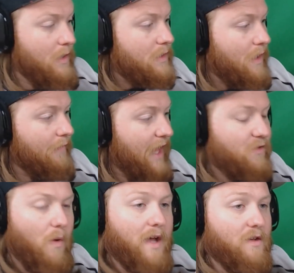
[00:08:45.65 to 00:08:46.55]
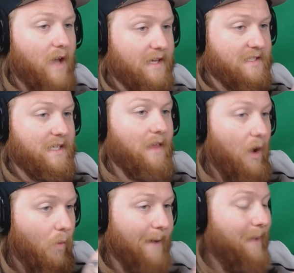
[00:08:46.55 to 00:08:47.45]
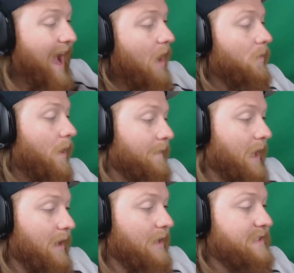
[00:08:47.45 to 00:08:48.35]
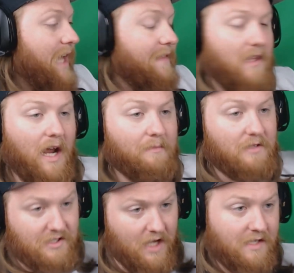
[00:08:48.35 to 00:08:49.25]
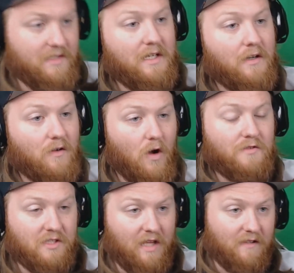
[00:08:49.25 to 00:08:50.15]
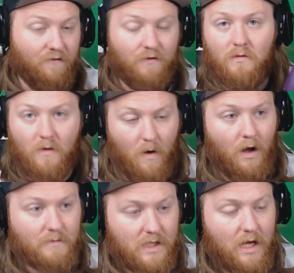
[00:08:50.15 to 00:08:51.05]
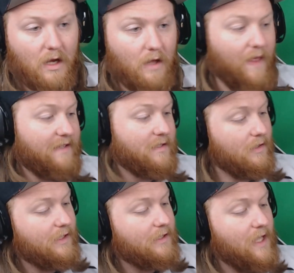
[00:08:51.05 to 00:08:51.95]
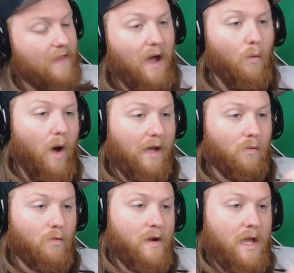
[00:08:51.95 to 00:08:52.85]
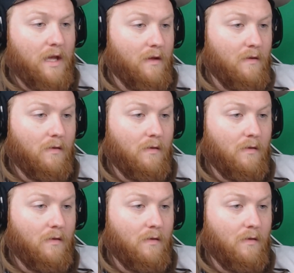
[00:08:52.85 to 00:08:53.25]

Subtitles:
So that's why you guys see that white powder on there. It's not that I'm disgusting and gross and that's food crumbs. That's literally that white ring